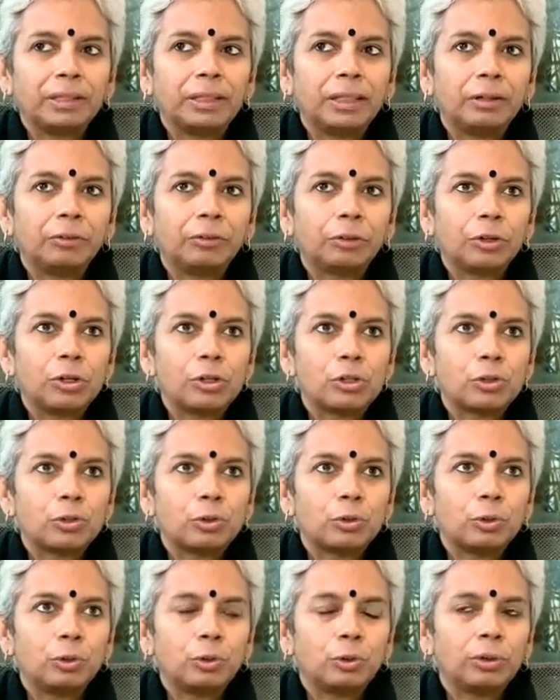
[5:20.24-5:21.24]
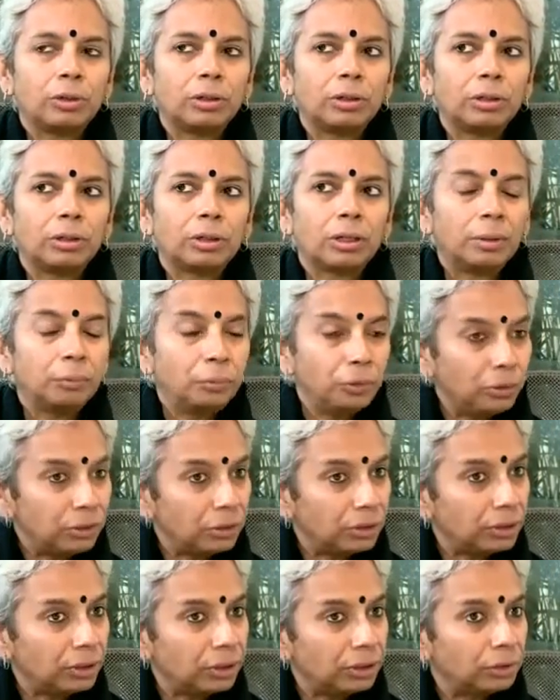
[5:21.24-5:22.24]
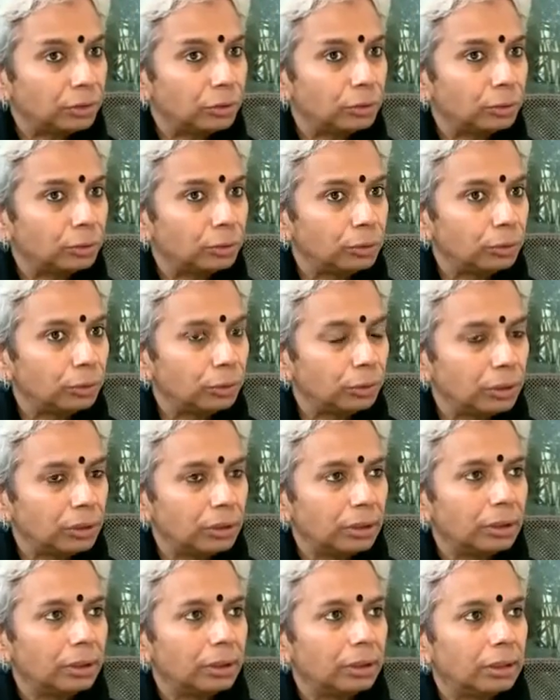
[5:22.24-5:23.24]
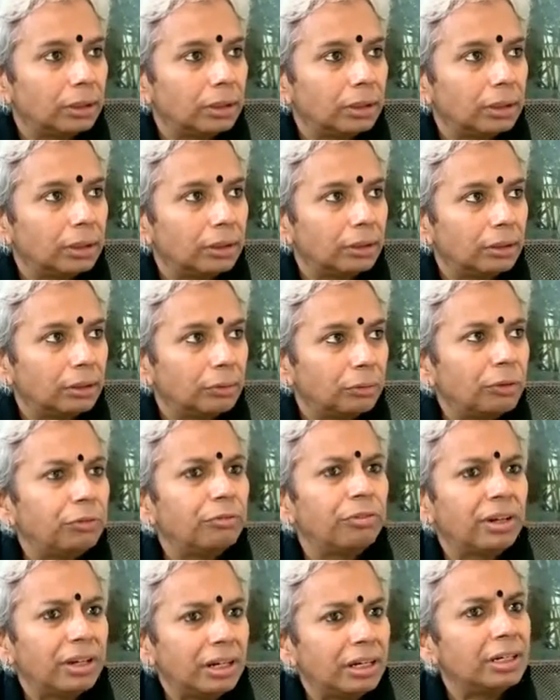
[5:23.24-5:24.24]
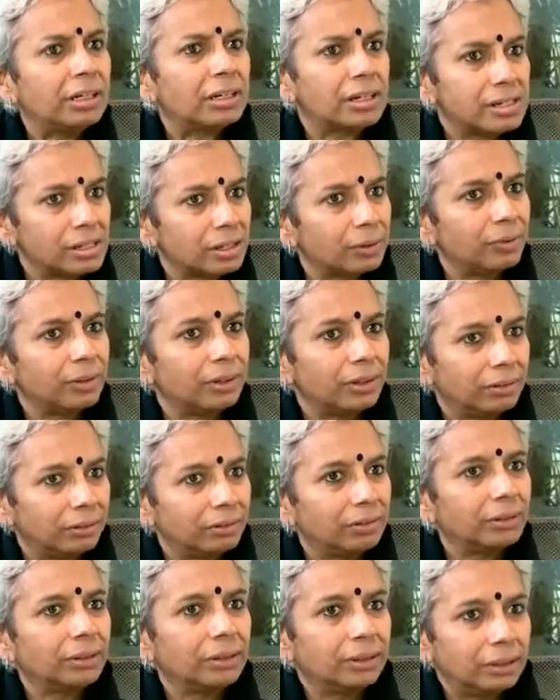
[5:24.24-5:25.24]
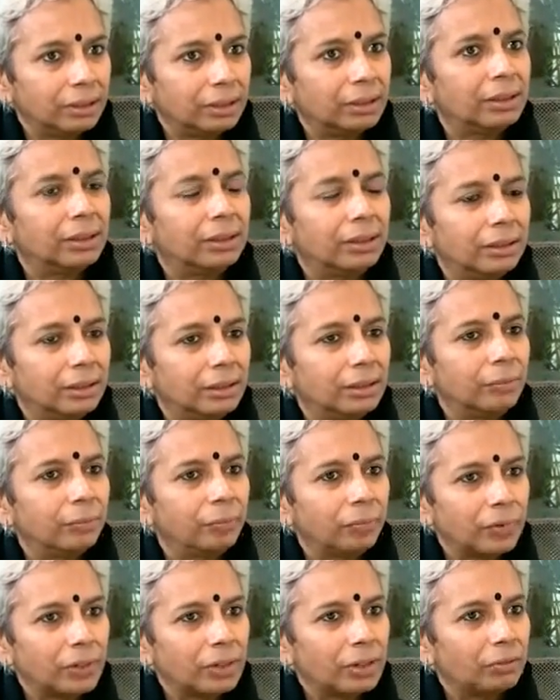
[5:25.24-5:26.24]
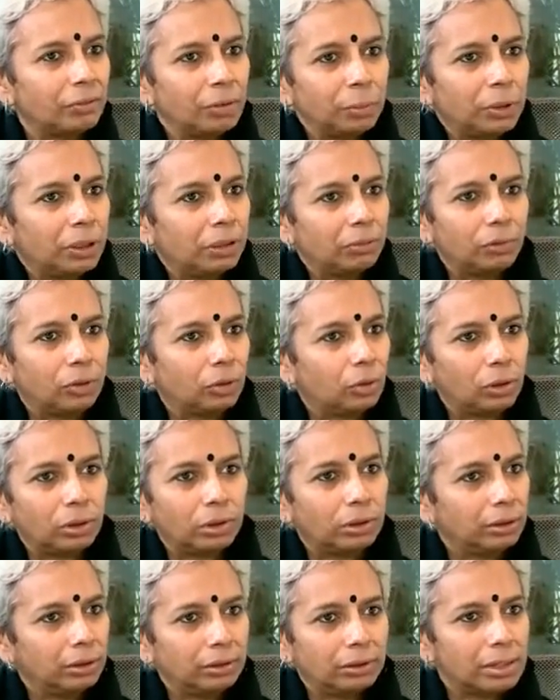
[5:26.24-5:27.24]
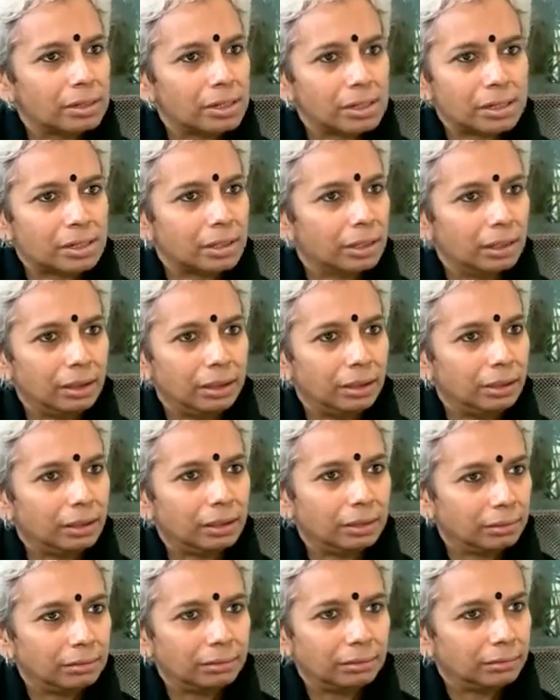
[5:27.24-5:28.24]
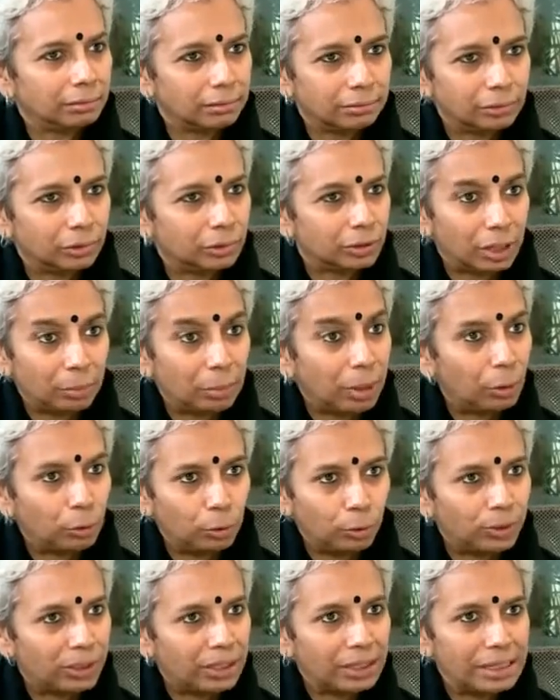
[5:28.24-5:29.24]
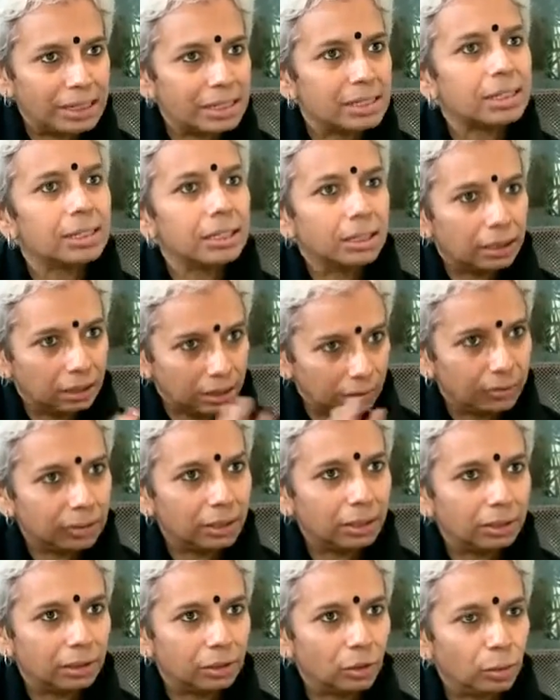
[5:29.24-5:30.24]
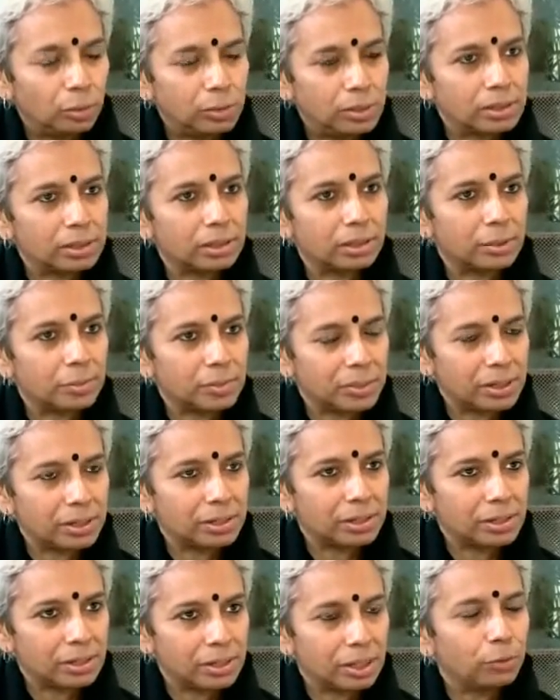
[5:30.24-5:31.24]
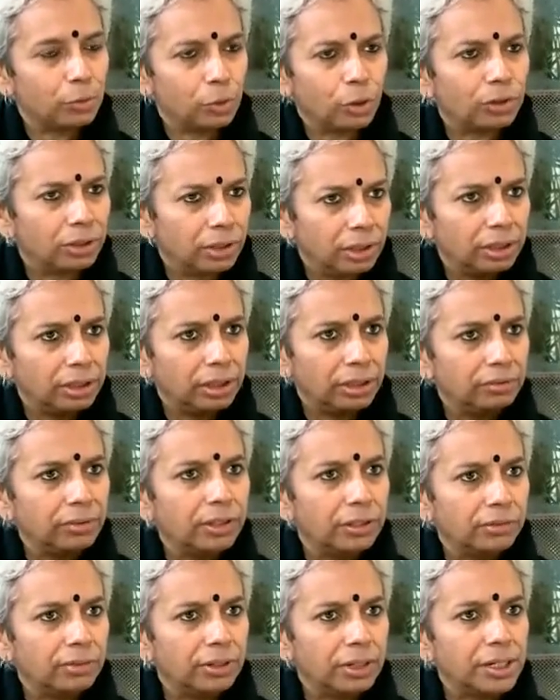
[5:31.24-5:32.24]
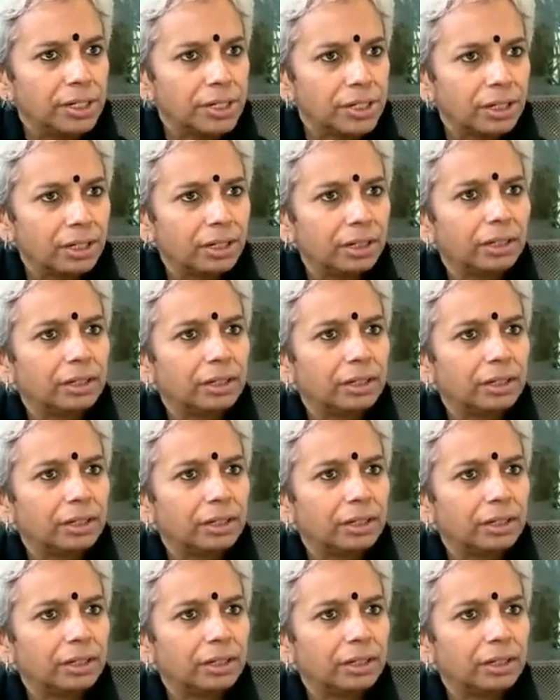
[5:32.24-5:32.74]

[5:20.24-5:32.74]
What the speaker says: There were also communities who were fairly conservative. Women were not necessarily would come out very easily, even under normal circumstances. They would not really leave their village.